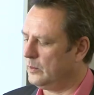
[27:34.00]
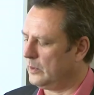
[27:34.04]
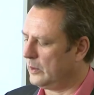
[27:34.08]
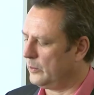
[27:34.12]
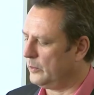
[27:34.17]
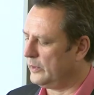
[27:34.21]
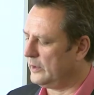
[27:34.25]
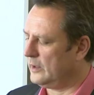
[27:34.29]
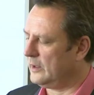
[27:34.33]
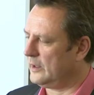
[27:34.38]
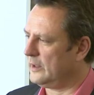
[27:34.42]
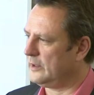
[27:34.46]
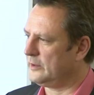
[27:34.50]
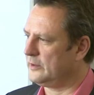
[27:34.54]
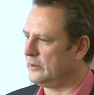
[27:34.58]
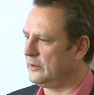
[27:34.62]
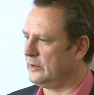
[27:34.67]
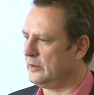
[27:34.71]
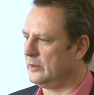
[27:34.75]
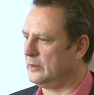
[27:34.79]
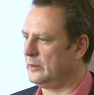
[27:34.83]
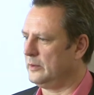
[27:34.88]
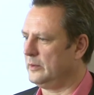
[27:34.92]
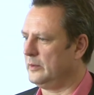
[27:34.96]
What we'd like to
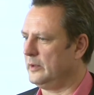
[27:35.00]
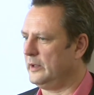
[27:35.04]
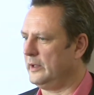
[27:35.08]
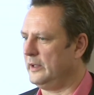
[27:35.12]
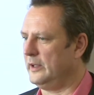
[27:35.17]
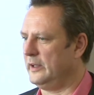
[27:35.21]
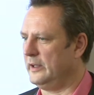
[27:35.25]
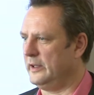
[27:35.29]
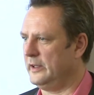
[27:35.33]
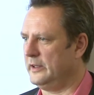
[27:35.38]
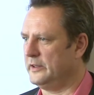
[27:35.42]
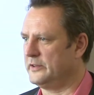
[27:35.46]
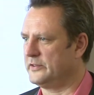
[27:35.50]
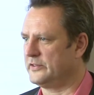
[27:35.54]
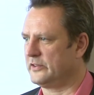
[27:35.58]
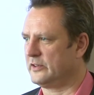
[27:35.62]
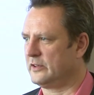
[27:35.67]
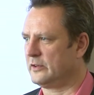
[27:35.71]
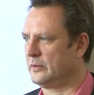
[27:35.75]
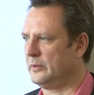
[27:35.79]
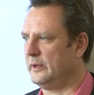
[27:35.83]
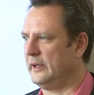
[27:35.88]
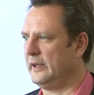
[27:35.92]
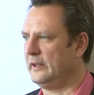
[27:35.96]
do is
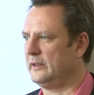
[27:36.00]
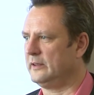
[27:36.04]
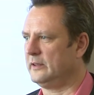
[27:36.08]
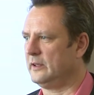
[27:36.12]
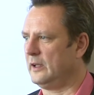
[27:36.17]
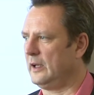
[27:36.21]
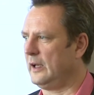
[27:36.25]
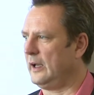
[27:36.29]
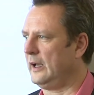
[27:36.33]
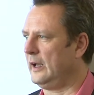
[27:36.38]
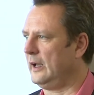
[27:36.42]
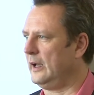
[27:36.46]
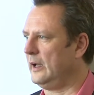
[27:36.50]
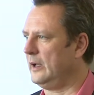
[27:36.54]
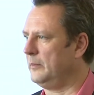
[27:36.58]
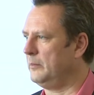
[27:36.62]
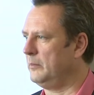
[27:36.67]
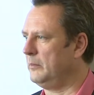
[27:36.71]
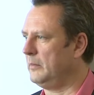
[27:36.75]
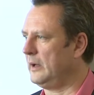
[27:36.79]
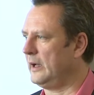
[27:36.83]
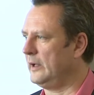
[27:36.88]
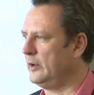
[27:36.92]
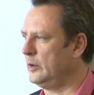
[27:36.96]
create
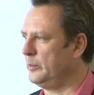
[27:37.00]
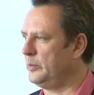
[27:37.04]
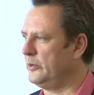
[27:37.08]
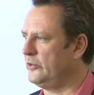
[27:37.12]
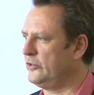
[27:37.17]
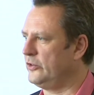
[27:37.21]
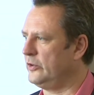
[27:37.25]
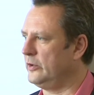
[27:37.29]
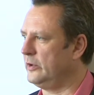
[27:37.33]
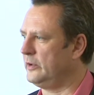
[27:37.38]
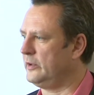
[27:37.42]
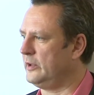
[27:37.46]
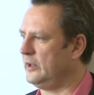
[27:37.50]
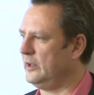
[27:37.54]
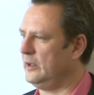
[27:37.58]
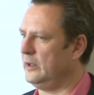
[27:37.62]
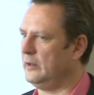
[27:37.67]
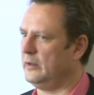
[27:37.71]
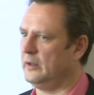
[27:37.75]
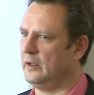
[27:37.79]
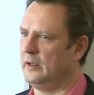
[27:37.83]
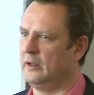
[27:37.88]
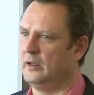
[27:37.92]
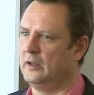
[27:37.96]
an
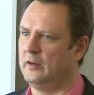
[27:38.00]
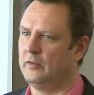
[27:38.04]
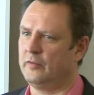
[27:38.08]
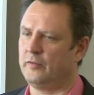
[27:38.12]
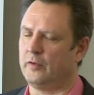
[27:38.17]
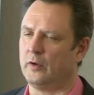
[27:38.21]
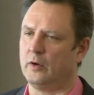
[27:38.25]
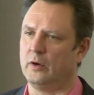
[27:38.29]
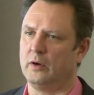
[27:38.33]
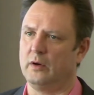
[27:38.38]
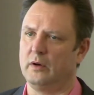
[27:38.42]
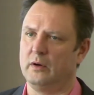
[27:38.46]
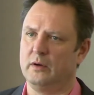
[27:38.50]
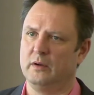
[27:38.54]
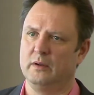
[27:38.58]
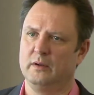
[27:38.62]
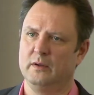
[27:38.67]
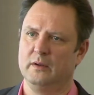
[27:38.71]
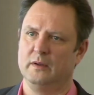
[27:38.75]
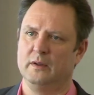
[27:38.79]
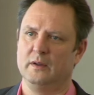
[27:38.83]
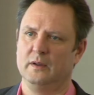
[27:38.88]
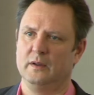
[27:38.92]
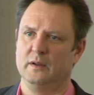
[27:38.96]
opportunity for
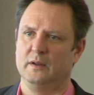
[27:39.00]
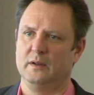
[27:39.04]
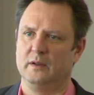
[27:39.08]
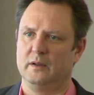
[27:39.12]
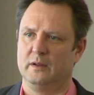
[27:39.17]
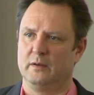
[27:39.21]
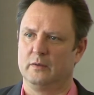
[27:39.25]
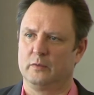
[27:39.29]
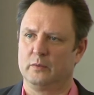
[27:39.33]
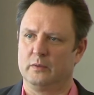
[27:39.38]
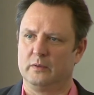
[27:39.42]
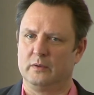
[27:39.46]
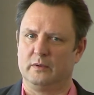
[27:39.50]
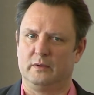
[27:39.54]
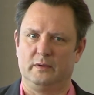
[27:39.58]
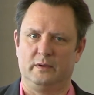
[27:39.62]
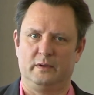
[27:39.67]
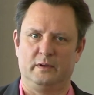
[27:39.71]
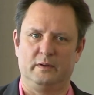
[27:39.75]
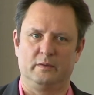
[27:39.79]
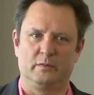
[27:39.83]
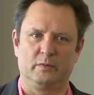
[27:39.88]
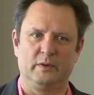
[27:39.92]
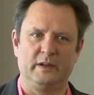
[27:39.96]

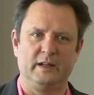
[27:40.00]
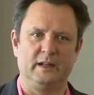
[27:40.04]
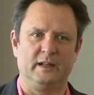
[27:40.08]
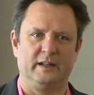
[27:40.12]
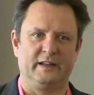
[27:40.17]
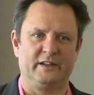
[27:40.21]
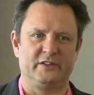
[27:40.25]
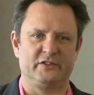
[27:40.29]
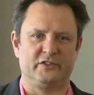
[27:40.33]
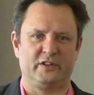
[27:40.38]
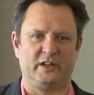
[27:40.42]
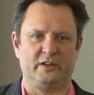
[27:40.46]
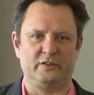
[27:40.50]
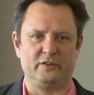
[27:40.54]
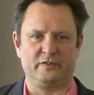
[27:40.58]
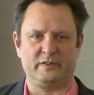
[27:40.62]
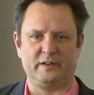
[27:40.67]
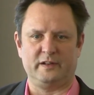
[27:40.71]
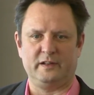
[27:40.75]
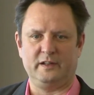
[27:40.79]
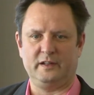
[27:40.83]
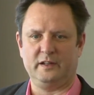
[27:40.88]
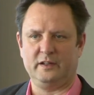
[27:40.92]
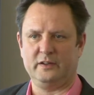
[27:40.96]
real exchange of
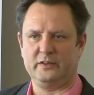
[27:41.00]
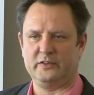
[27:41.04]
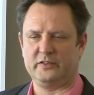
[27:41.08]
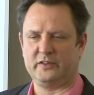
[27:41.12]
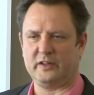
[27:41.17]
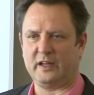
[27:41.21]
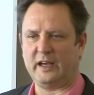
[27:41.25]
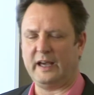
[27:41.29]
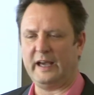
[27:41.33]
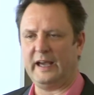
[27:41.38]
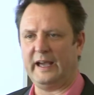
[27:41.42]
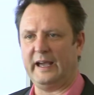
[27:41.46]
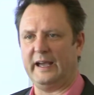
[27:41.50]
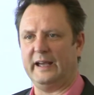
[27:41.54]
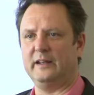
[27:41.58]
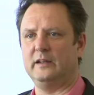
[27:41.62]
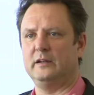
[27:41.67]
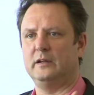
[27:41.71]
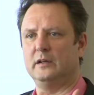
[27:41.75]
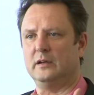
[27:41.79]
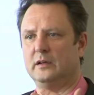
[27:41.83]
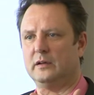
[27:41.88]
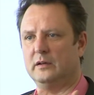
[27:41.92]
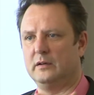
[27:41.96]
ideas
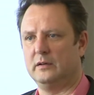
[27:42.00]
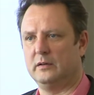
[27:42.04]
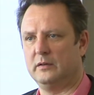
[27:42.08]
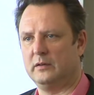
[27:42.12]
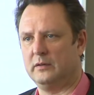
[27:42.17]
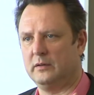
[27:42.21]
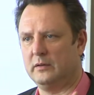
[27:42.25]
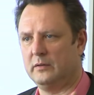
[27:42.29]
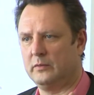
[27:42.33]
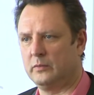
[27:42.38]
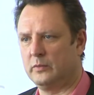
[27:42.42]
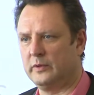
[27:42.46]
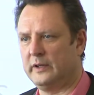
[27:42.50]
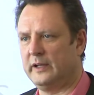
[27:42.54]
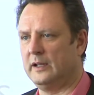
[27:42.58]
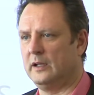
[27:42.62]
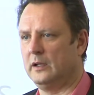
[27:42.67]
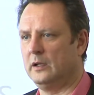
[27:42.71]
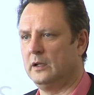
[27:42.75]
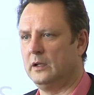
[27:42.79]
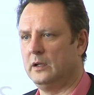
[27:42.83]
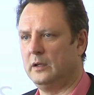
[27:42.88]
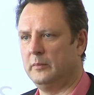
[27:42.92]
and real